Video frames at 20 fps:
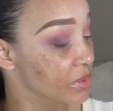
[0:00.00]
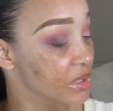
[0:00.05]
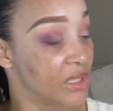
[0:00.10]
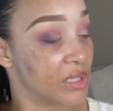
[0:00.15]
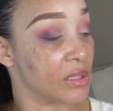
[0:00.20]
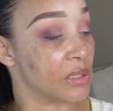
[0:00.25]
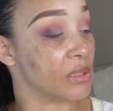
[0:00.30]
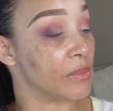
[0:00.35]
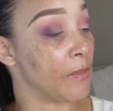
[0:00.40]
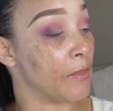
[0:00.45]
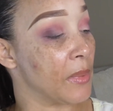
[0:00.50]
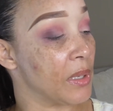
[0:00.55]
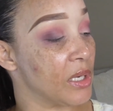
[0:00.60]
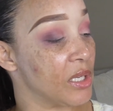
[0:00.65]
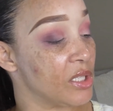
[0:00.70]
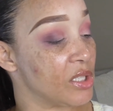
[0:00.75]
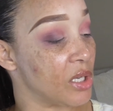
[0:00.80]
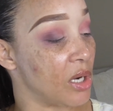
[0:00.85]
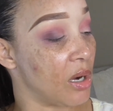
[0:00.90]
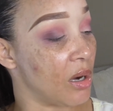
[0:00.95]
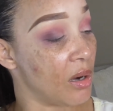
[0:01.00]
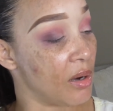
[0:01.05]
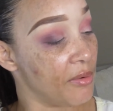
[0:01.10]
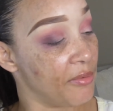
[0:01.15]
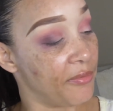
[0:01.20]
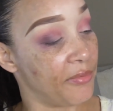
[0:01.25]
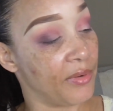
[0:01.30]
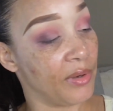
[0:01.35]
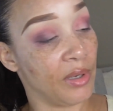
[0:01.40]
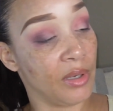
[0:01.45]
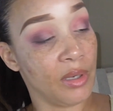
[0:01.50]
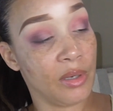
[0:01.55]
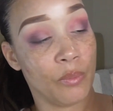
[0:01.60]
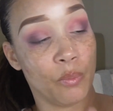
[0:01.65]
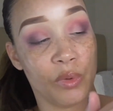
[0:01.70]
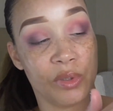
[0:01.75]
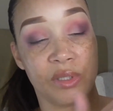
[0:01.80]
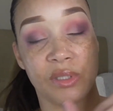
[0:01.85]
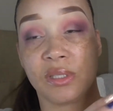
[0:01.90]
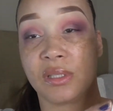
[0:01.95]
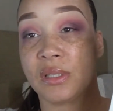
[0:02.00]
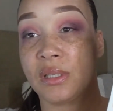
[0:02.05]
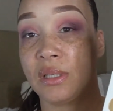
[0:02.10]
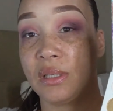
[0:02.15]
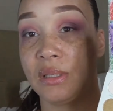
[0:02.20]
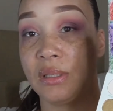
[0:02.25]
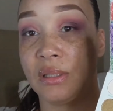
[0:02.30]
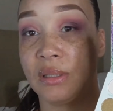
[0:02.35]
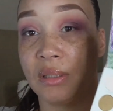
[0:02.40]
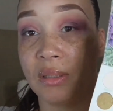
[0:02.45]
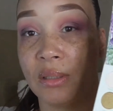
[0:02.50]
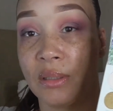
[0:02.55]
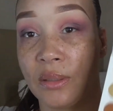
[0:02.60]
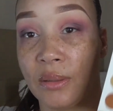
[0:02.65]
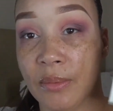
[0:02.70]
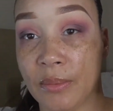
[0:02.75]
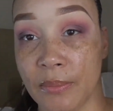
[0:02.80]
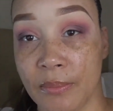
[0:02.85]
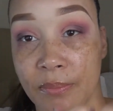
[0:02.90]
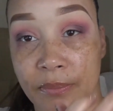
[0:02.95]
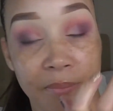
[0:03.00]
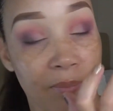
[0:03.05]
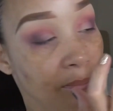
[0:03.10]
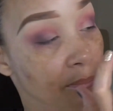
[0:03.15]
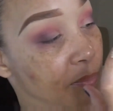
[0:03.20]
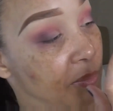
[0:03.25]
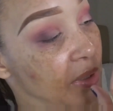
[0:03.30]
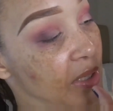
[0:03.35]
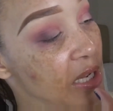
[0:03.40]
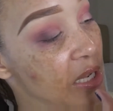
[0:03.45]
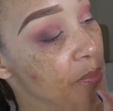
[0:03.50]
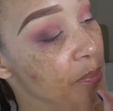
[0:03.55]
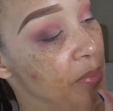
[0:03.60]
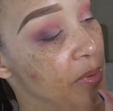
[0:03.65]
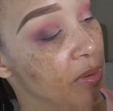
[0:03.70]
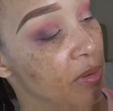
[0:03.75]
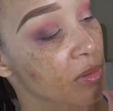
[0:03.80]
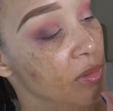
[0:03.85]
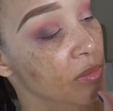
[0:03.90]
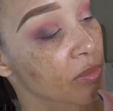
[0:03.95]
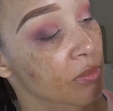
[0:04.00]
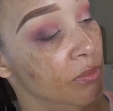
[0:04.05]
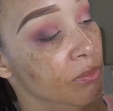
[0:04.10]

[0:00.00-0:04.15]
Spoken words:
Smudge Off, which is the deeper